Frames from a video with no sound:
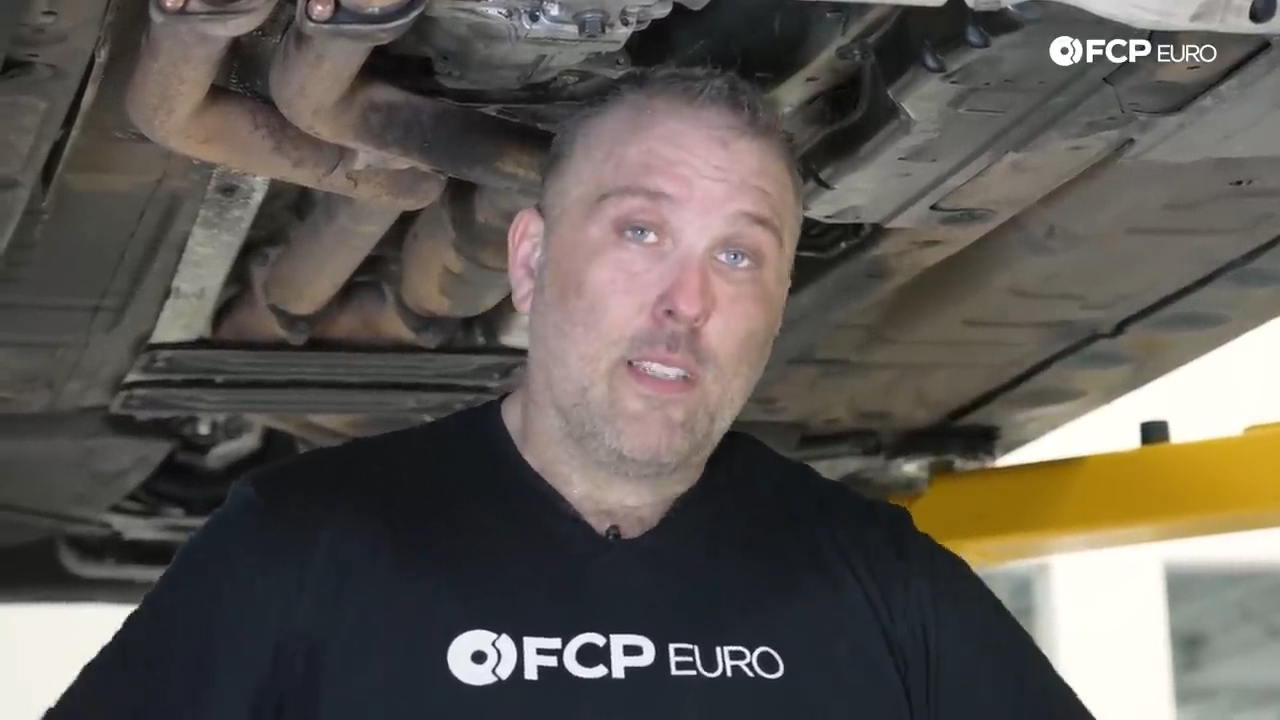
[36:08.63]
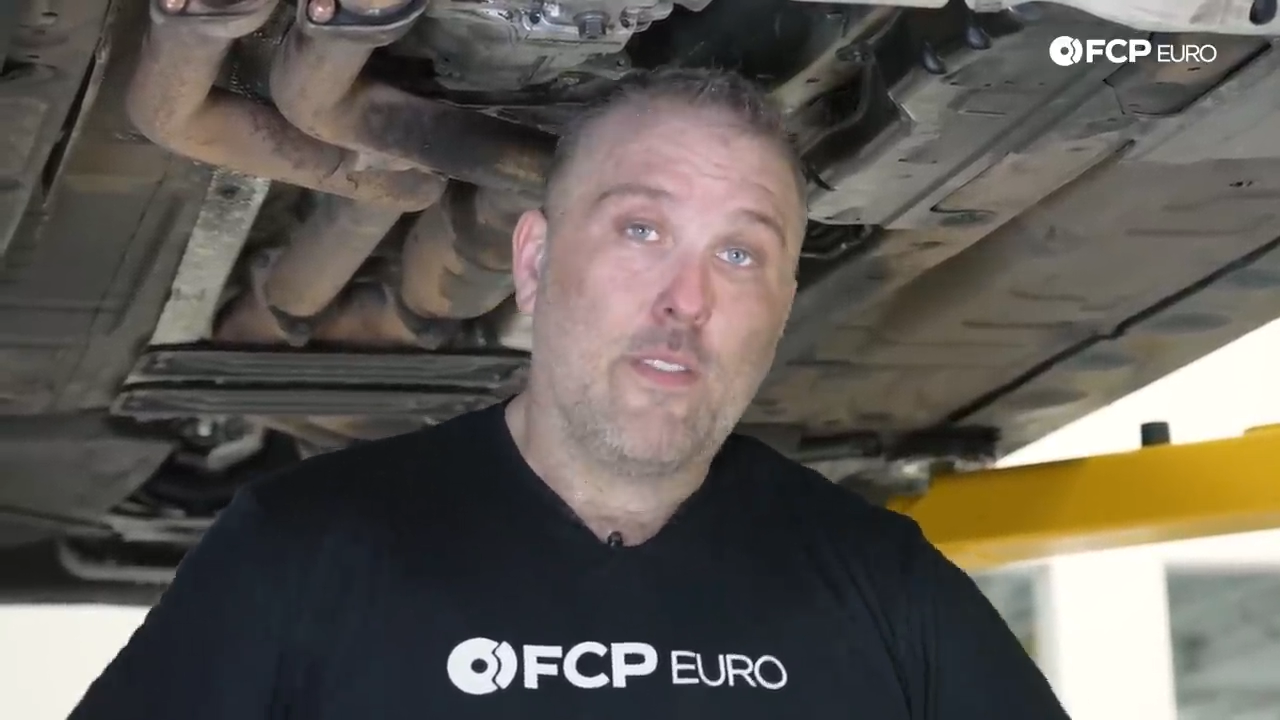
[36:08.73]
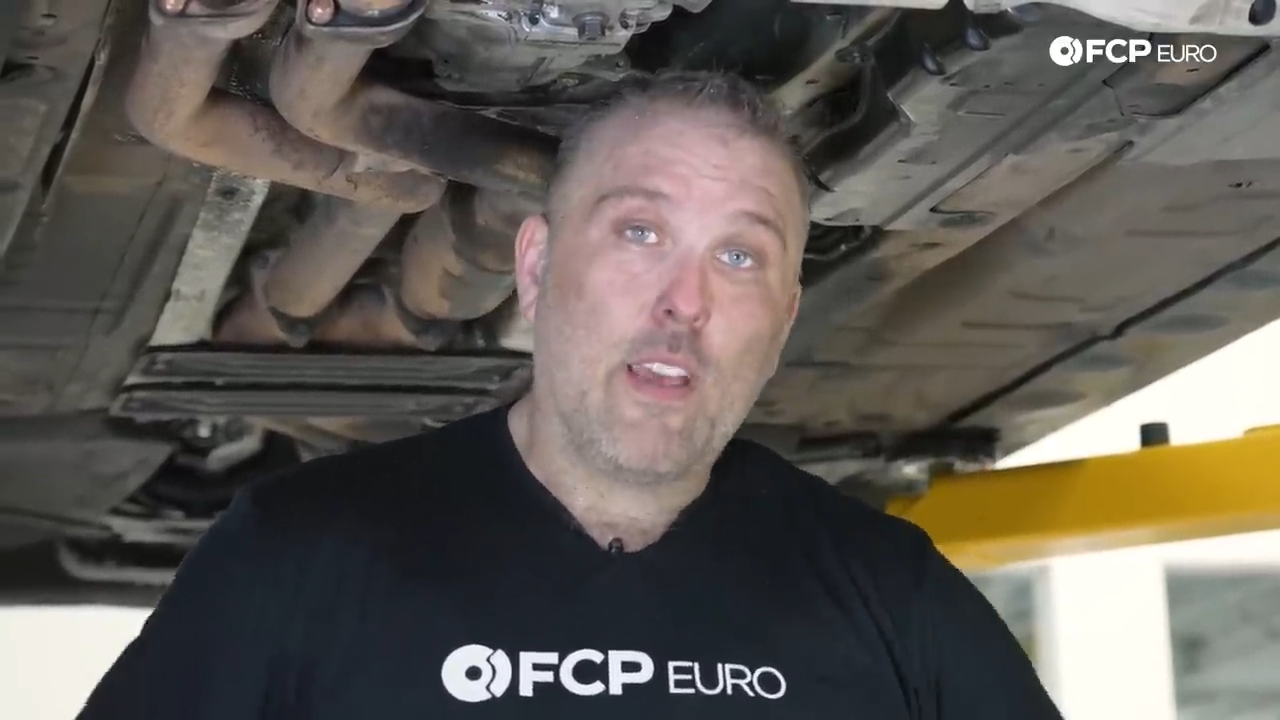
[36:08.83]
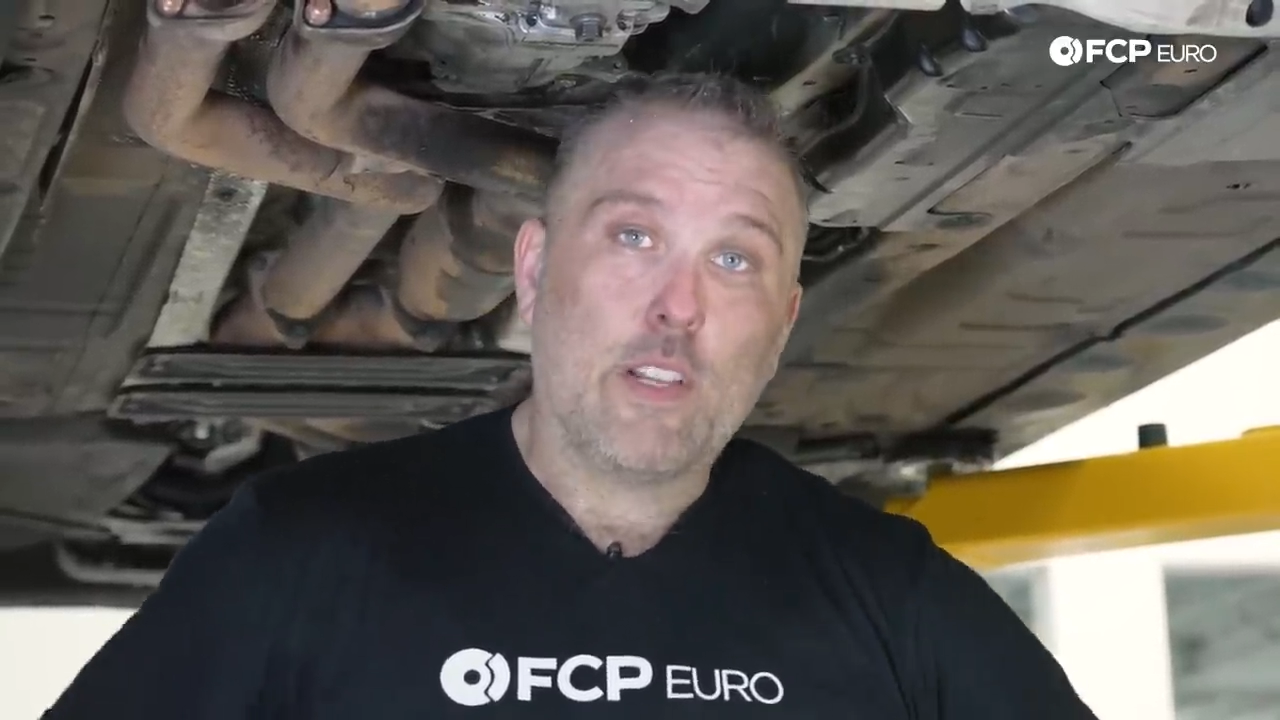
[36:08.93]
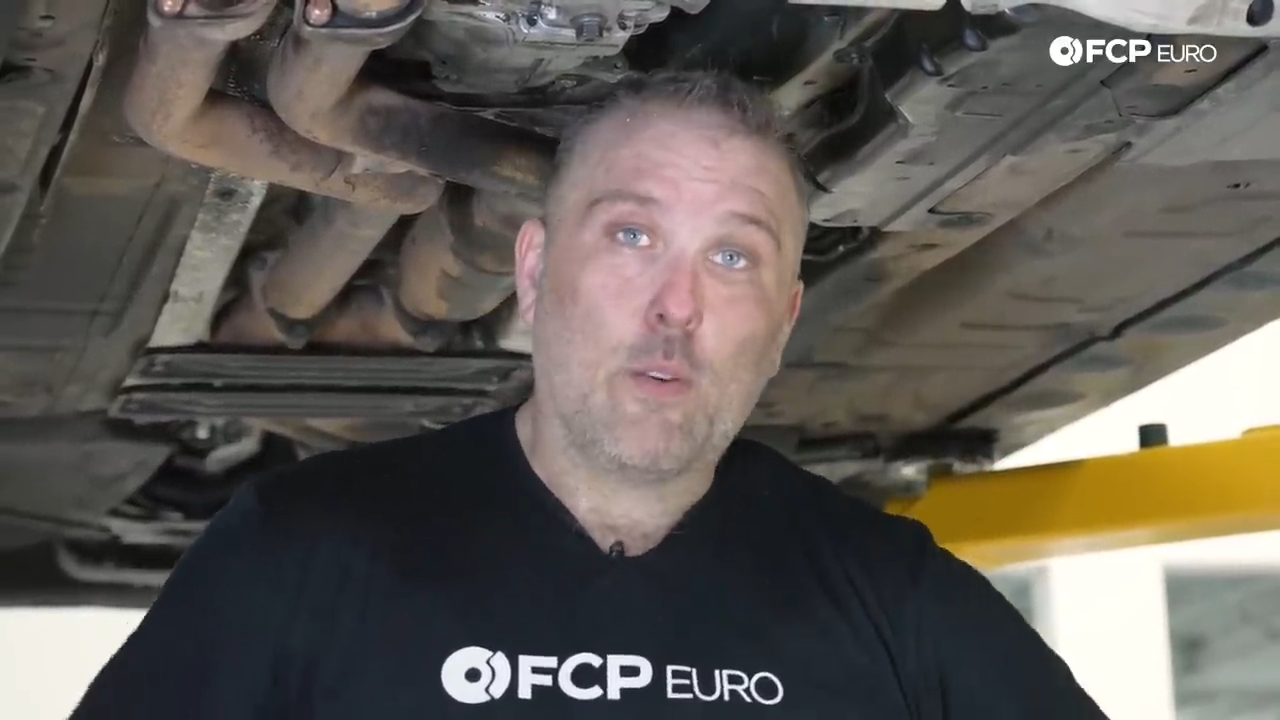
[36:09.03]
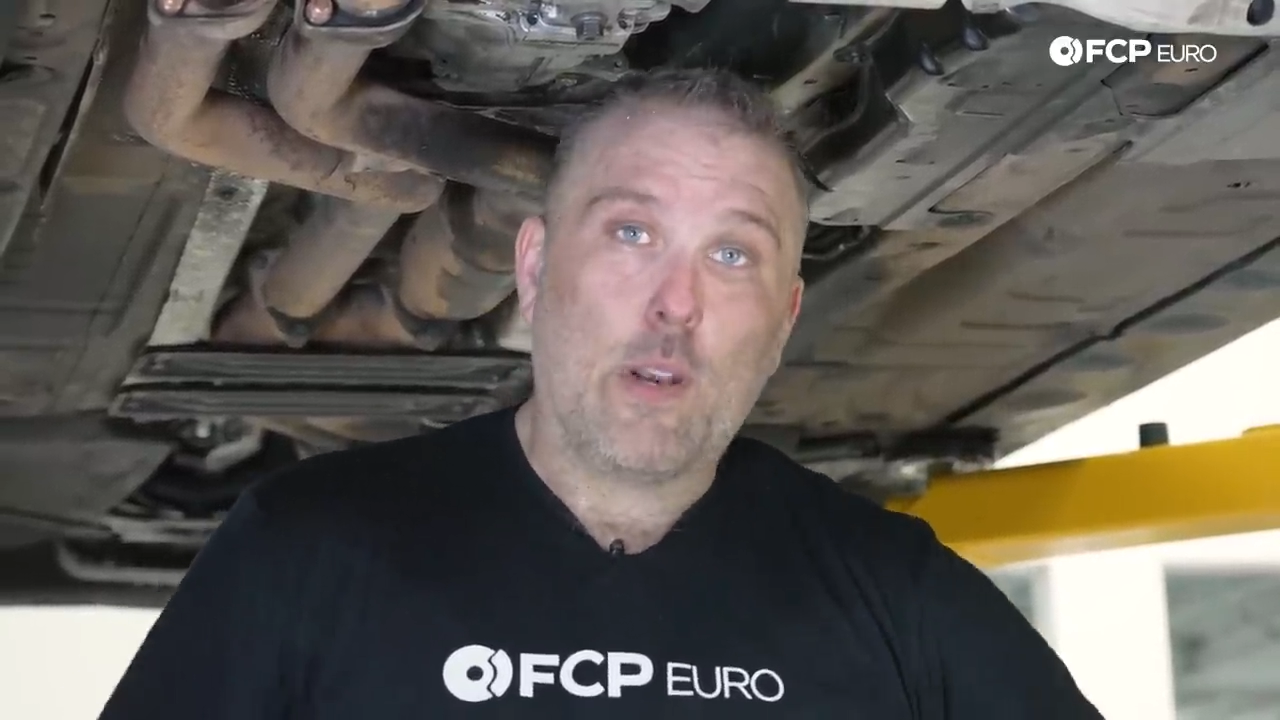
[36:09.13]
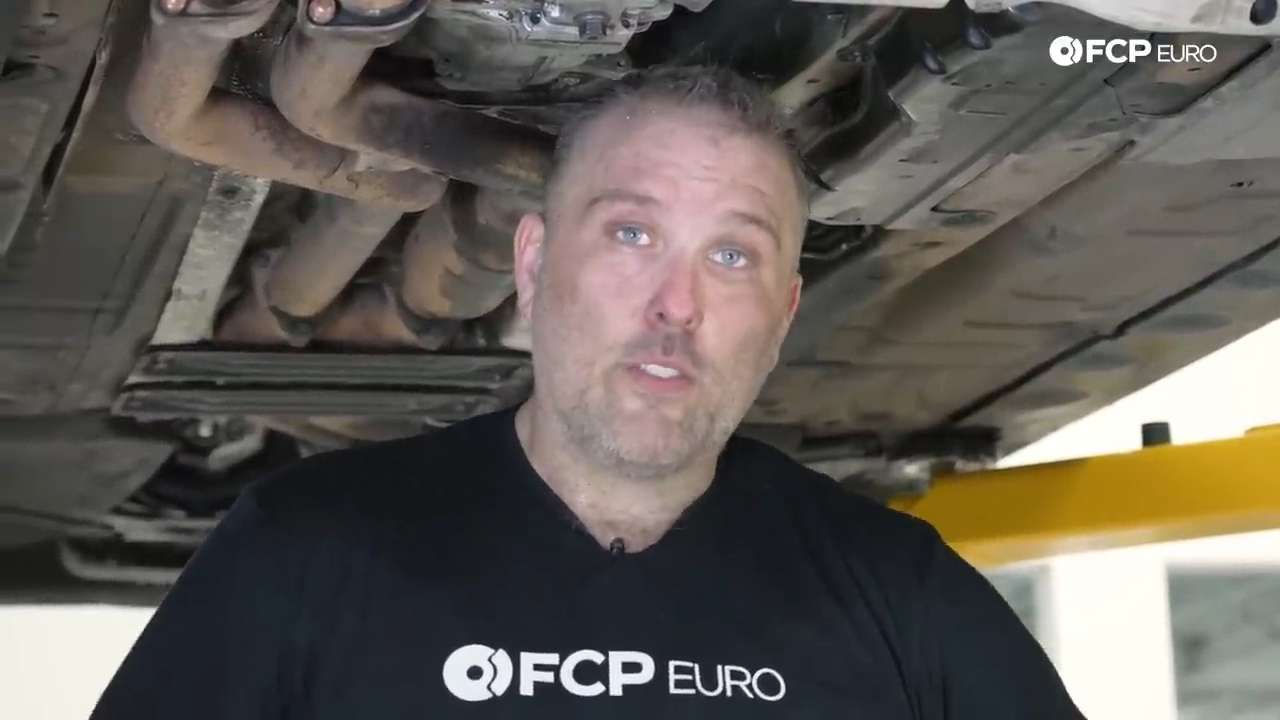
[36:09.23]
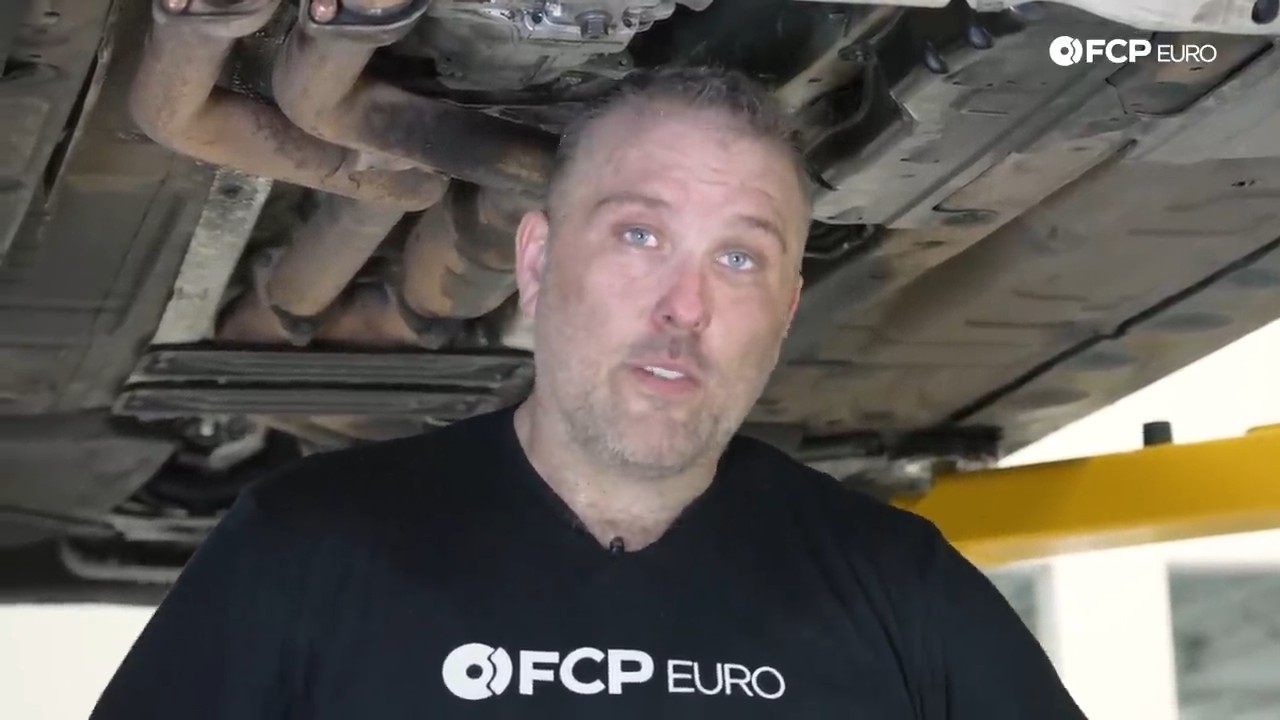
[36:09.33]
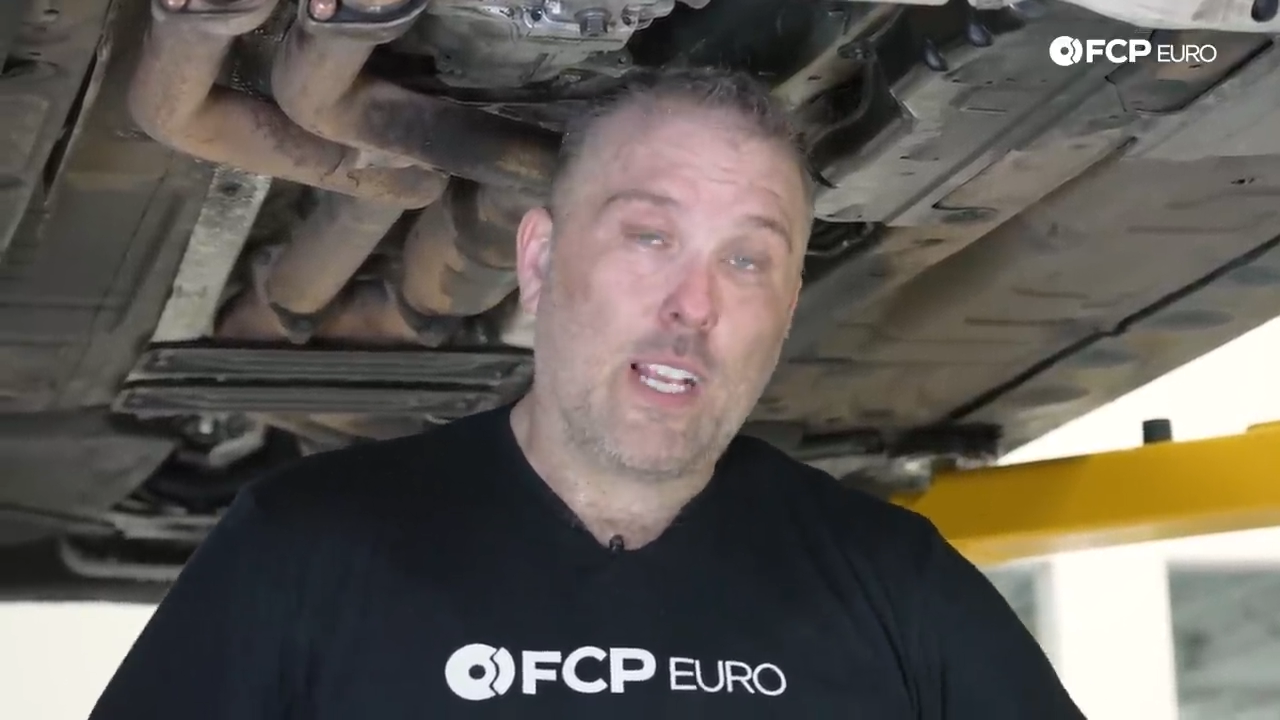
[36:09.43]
If you have any questions